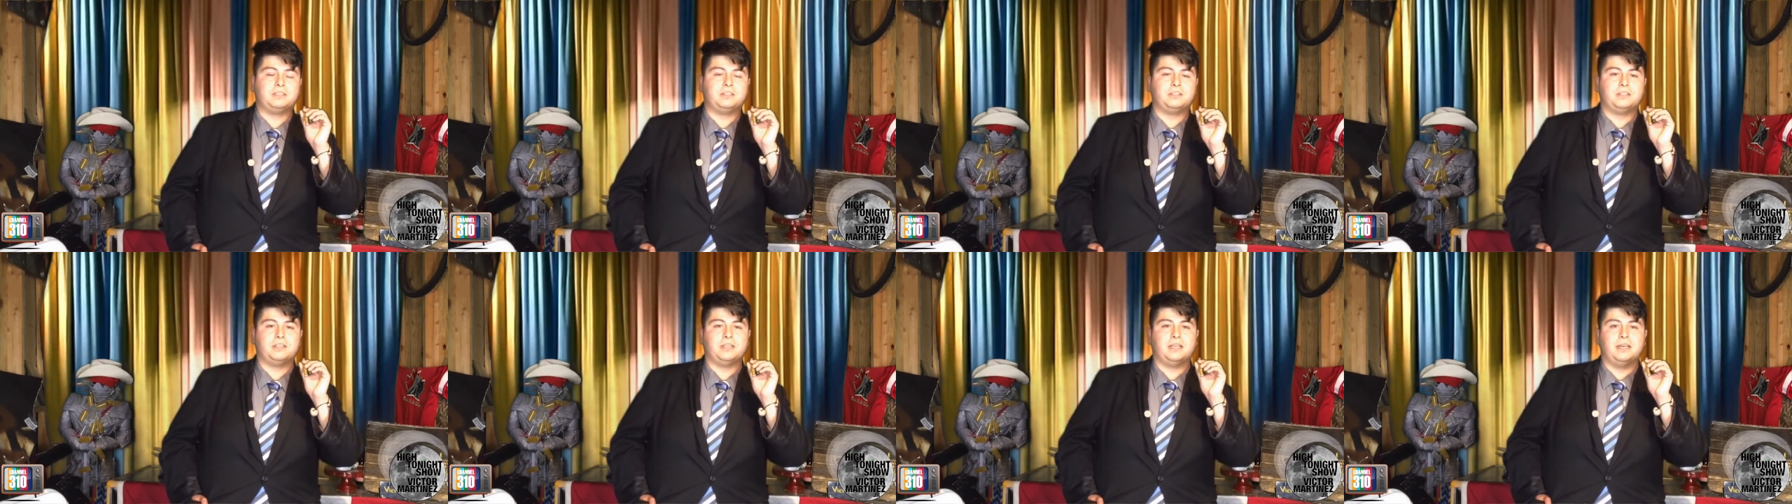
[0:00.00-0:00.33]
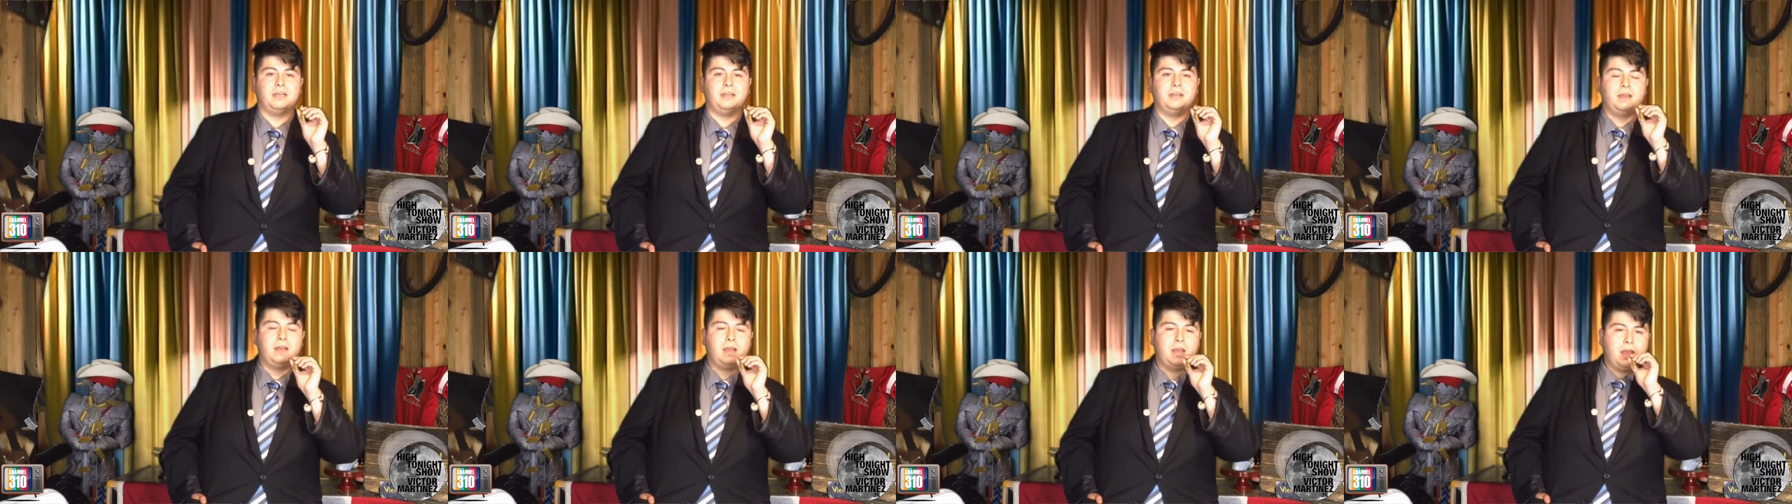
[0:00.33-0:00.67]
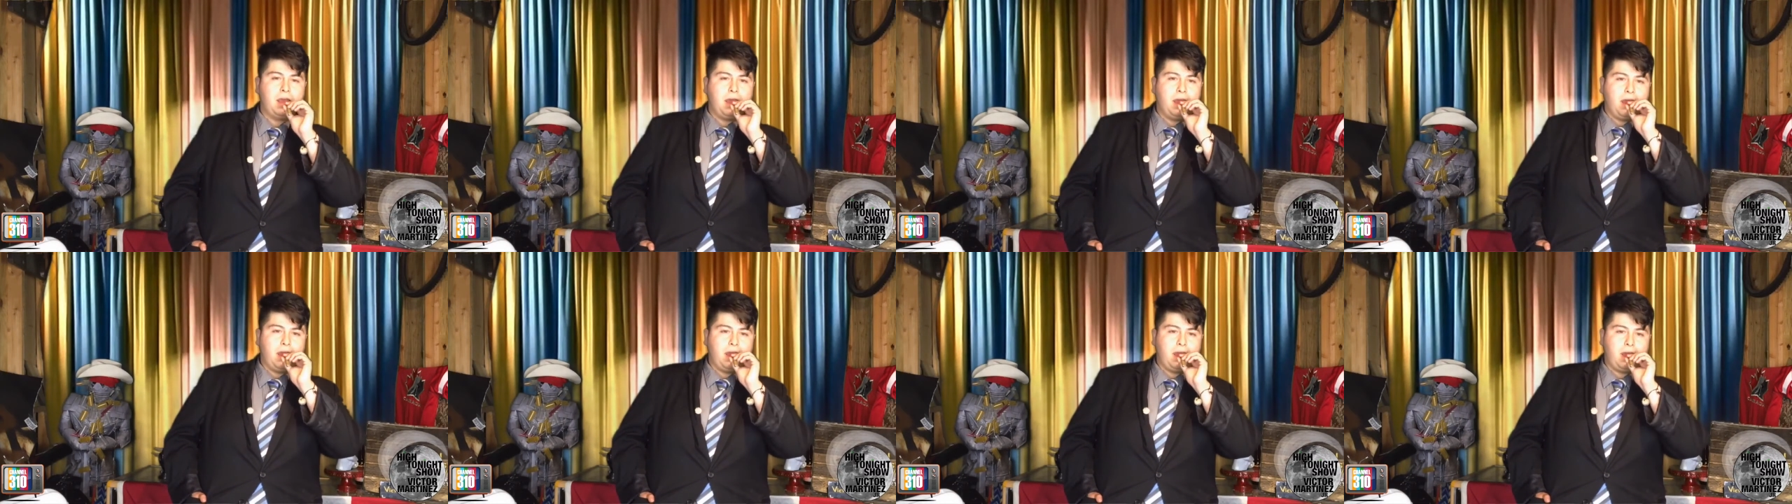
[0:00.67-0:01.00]
shit.
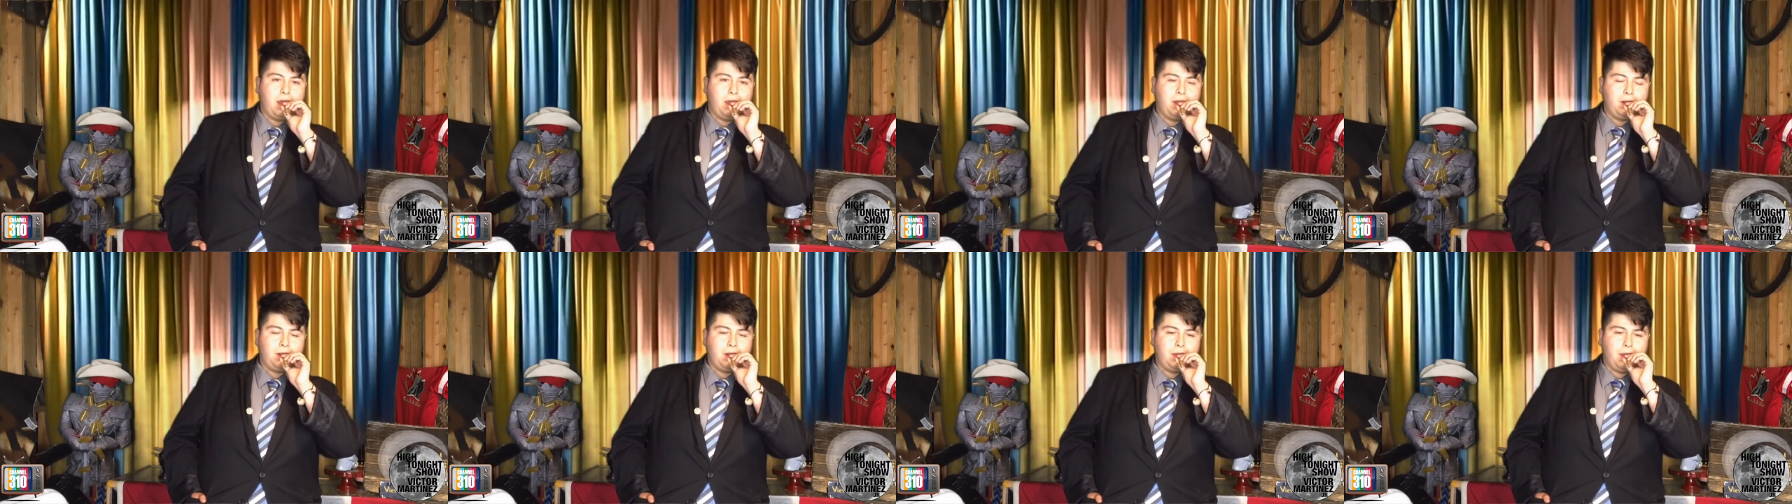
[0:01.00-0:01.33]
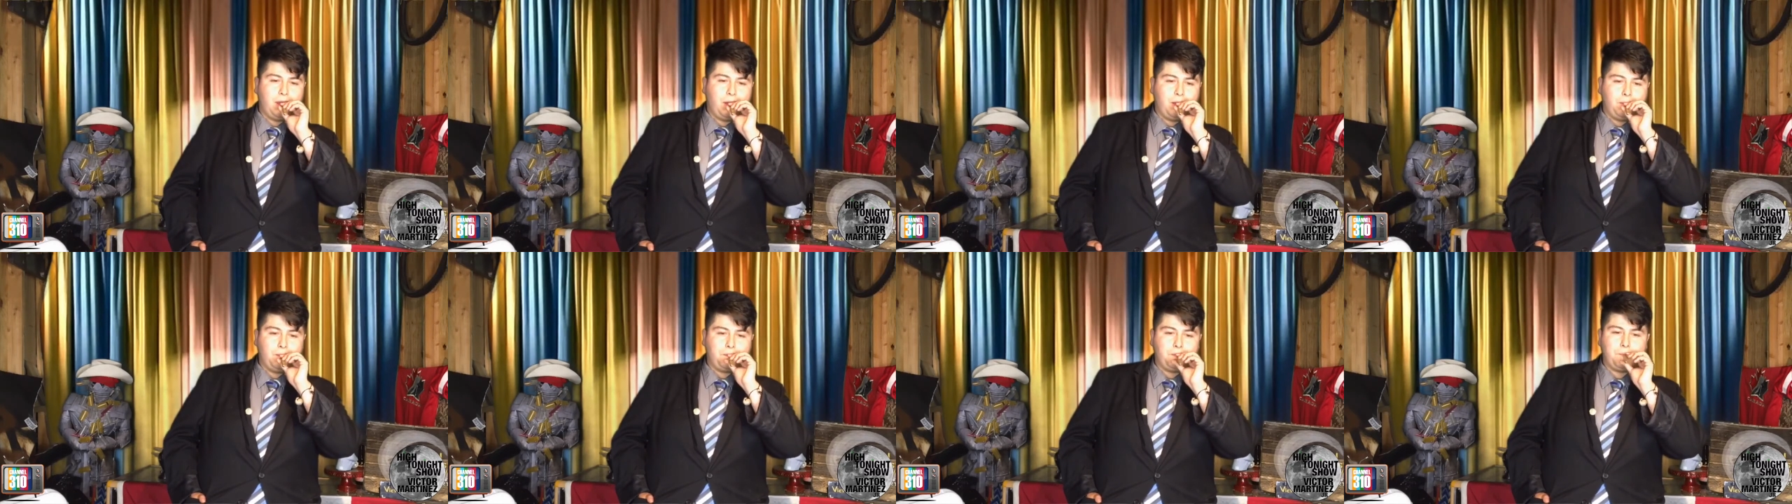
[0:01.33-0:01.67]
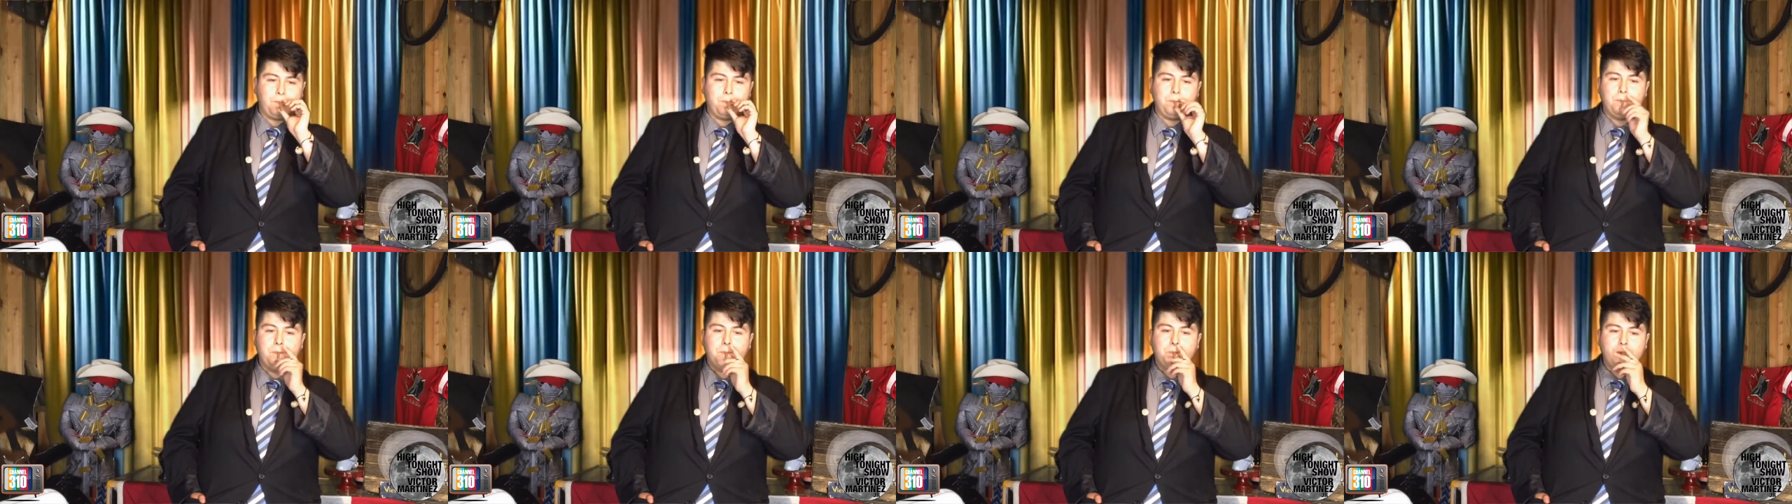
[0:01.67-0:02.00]
And
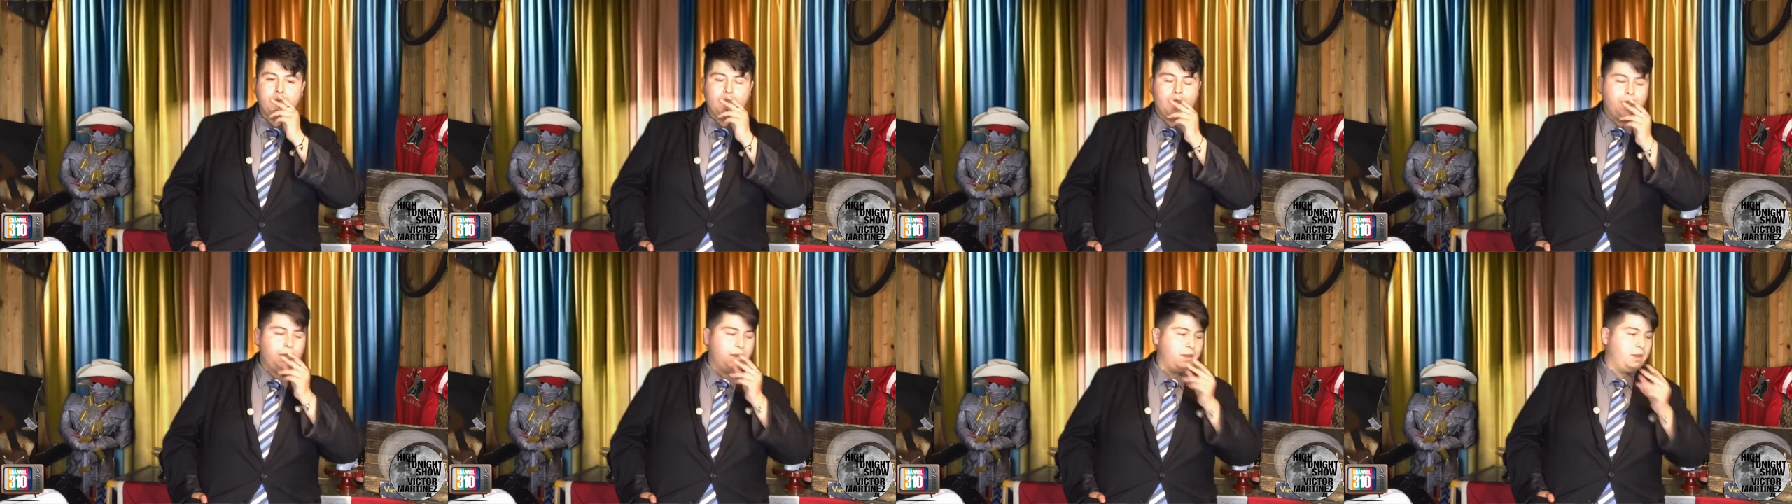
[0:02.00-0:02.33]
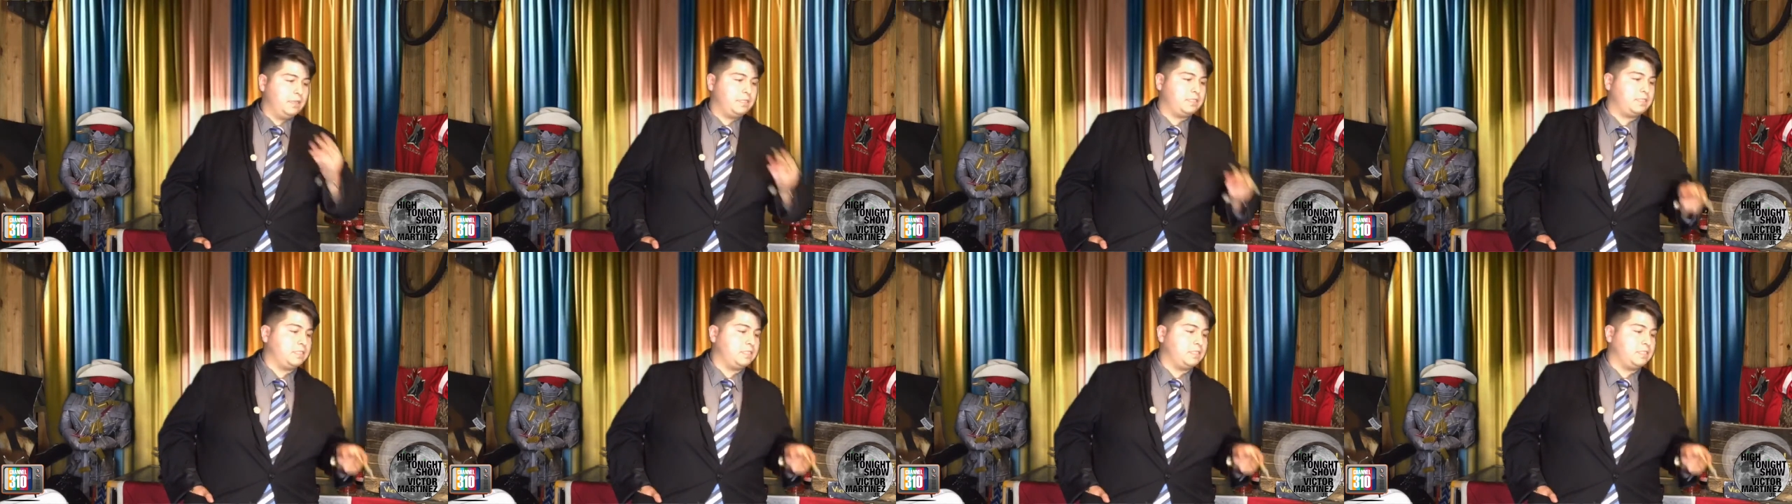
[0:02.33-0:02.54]
a